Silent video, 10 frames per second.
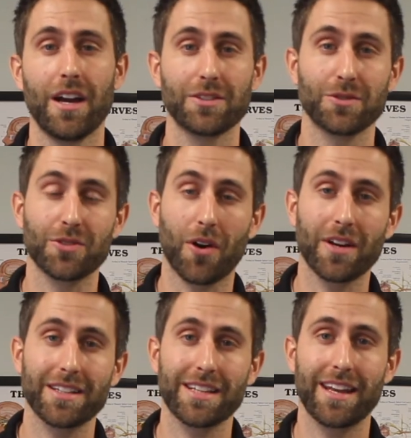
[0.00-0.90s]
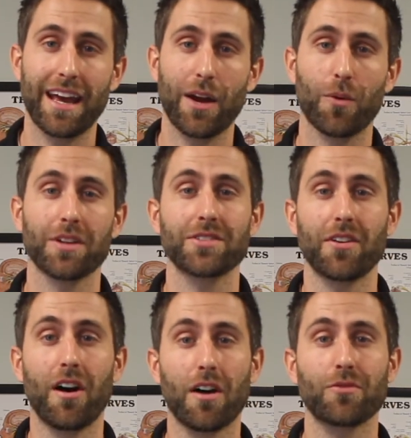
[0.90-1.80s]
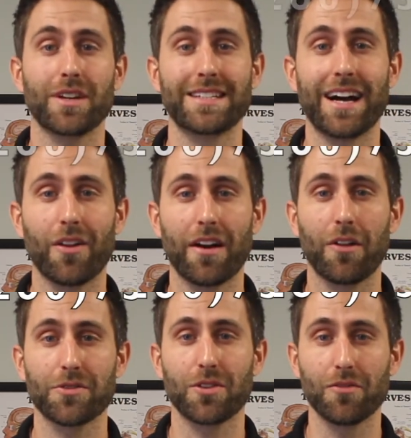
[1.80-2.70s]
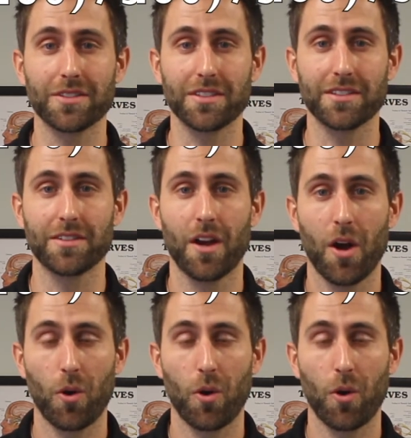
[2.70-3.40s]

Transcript: So starting today, we're going to start offering telehealth services